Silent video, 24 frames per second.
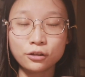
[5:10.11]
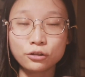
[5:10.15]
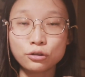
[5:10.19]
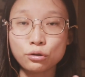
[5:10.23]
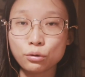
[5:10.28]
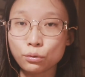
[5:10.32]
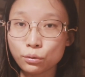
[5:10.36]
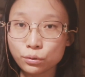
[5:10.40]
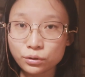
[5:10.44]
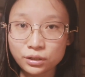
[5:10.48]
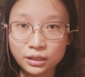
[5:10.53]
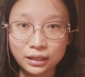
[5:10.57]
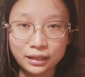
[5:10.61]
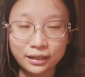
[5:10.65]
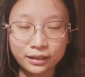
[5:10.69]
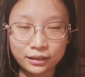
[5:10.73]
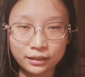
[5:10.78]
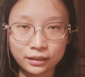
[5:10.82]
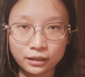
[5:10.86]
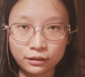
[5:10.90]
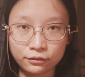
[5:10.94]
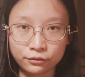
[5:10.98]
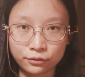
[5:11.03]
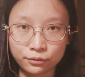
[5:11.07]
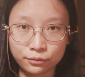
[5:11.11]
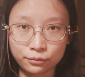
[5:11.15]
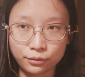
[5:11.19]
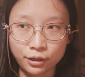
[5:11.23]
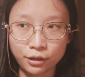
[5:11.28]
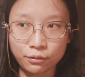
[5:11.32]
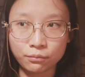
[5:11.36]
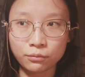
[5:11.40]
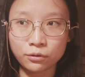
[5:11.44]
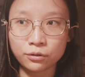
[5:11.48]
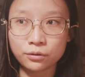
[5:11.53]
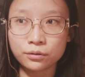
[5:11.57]
tools like
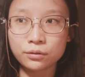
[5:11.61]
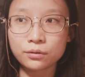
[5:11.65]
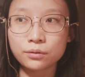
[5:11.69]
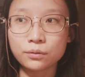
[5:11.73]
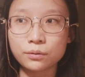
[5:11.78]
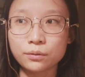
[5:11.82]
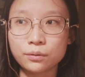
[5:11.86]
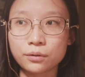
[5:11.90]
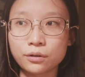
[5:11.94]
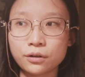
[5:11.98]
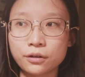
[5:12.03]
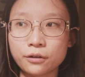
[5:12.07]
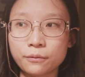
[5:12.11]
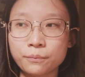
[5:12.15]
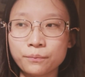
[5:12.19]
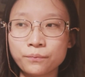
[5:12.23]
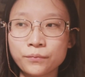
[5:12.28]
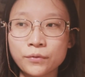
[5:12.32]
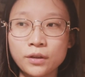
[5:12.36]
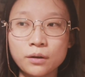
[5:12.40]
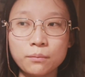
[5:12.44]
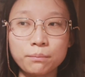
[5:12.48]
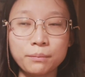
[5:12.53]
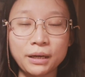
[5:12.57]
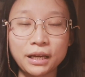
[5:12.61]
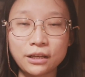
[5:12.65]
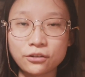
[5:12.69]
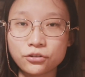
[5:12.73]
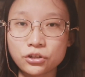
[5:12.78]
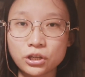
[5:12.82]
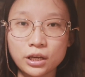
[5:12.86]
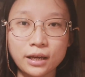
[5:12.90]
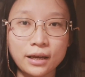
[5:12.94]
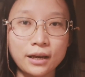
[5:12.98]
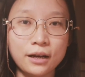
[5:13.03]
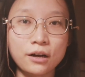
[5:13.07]
NaNoWriMo or
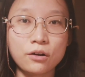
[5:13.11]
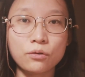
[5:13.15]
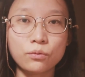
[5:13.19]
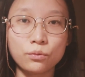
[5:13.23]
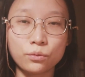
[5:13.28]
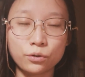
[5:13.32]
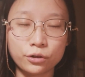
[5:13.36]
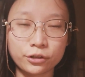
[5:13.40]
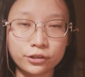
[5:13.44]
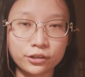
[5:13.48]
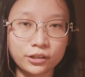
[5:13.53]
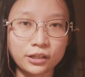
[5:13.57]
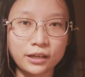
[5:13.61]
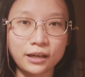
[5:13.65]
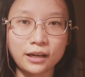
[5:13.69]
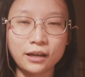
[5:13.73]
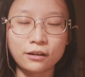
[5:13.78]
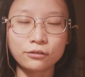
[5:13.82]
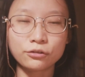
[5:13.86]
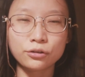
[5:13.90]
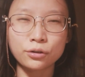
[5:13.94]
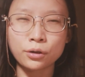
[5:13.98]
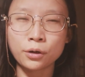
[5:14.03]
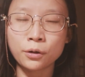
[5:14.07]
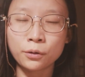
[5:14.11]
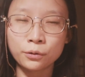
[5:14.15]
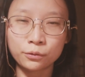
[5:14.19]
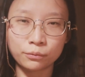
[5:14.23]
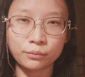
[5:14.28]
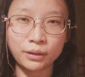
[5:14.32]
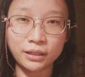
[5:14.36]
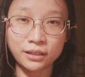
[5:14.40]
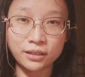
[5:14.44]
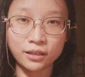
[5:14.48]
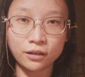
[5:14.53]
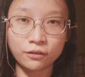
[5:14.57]
page count, word count to hold
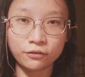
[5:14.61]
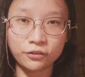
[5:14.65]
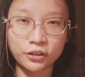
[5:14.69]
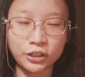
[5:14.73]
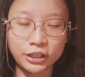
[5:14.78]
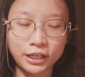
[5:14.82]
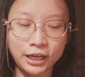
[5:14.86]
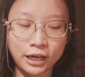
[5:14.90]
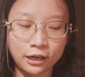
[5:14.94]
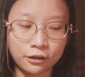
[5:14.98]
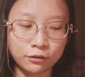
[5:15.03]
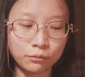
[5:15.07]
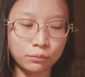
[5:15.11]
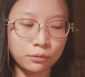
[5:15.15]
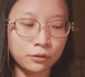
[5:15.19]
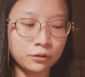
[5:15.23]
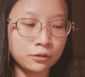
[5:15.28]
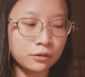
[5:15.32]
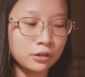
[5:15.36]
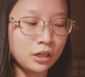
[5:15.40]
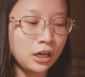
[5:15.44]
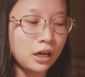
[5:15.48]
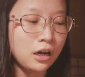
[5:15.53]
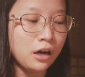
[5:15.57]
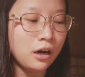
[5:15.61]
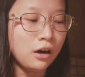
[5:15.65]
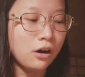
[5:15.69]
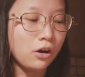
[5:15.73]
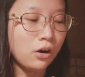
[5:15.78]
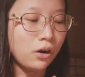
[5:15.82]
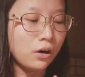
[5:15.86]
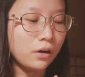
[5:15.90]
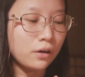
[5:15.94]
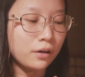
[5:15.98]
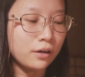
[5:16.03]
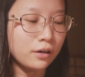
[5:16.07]
myself accountable
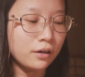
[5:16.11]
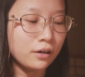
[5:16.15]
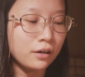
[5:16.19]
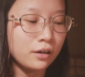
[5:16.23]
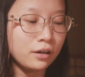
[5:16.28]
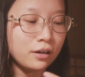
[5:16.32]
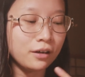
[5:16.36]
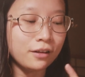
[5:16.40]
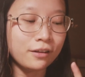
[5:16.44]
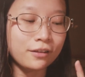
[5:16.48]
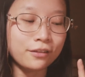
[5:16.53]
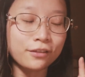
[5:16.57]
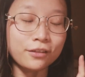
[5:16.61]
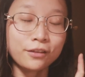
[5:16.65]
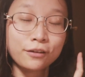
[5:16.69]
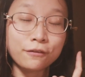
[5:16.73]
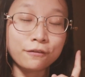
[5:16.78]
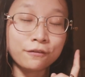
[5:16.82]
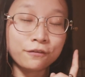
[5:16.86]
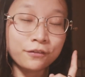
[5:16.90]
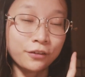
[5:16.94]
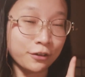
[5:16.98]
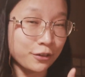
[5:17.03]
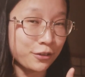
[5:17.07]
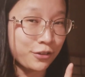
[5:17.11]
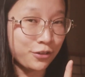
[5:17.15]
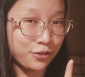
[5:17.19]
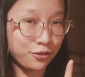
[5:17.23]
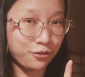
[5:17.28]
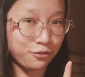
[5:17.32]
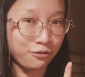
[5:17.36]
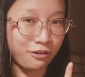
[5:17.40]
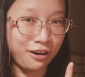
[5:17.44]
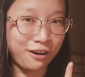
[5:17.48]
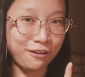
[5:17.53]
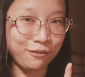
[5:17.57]
are the
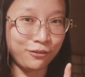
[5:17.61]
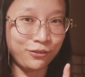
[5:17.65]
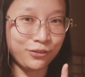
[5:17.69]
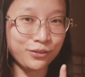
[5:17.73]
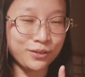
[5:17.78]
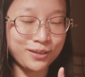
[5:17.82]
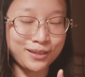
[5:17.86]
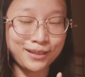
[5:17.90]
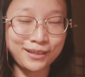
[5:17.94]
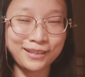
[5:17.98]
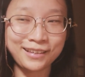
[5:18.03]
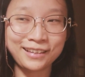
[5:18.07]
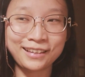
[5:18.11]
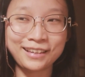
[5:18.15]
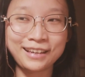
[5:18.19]
first draft